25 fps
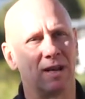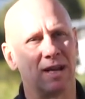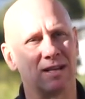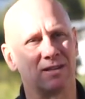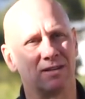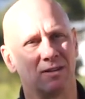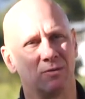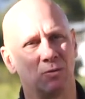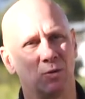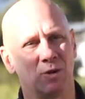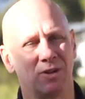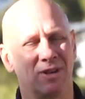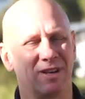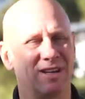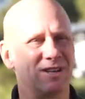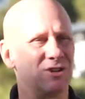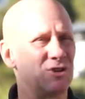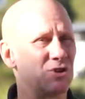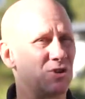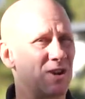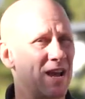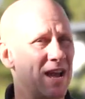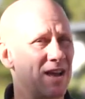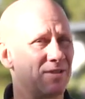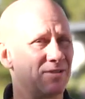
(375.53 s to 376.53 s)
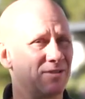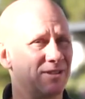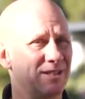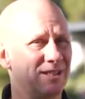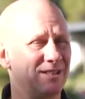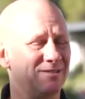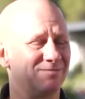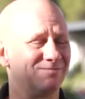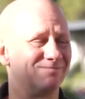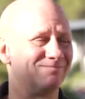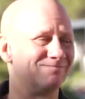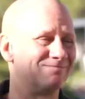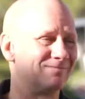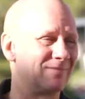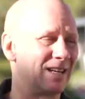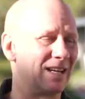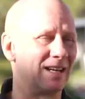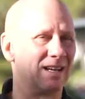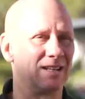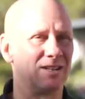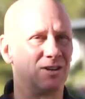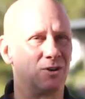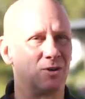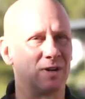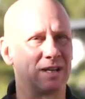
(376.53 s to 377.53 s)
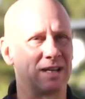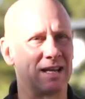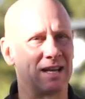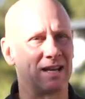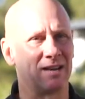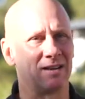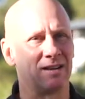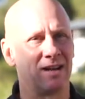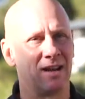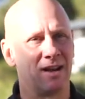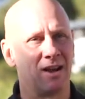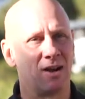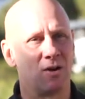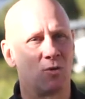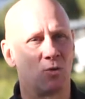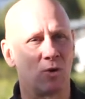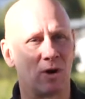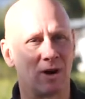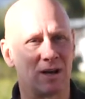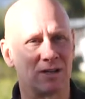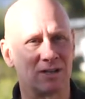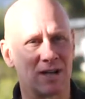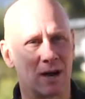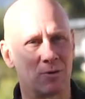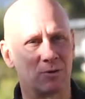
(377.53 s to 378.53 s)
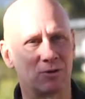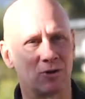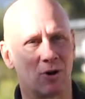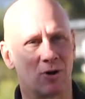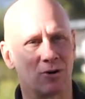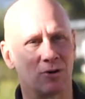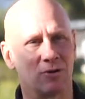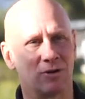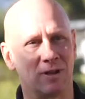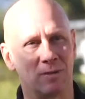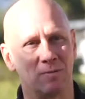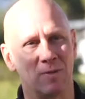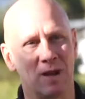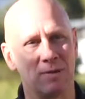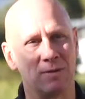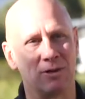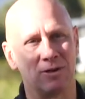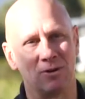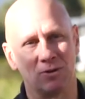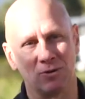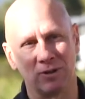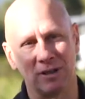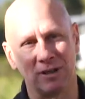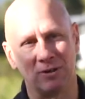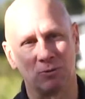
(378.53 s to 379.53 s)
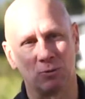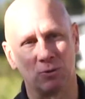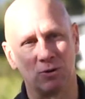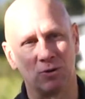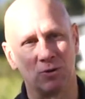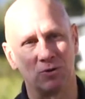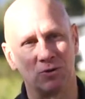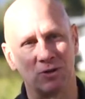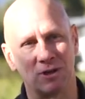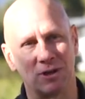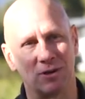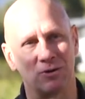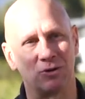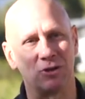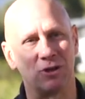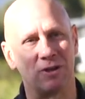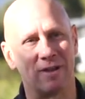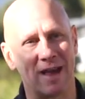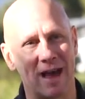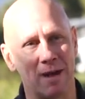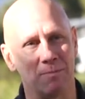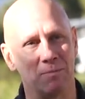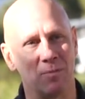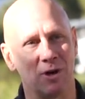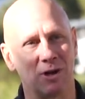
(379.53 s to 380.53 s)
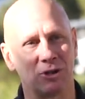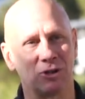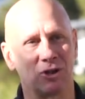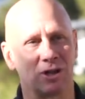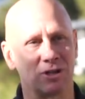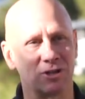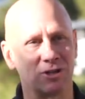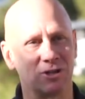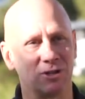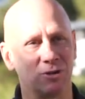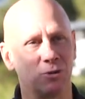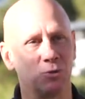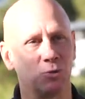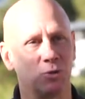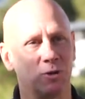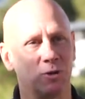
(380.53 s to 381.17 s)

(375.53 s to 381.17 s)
As with an injured athlete, you know, again, whereas I was arguing that maybe you don't need to reduce energy that much, I still